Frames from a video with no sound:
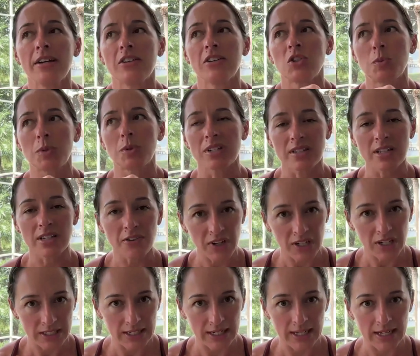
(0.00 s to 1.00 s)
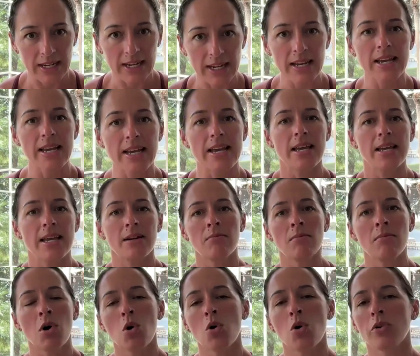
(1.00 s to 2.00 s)
Specifically in
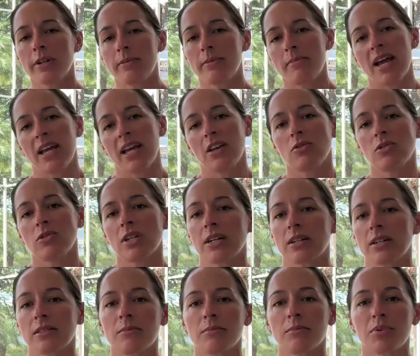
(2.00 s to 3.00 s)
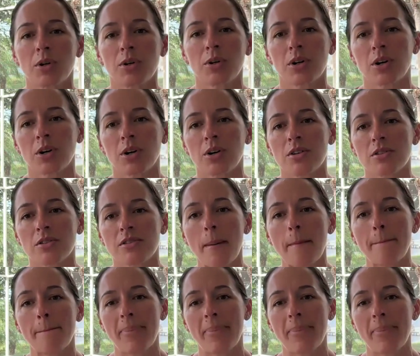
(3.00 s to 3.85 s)
mold and mycotoxin protocols,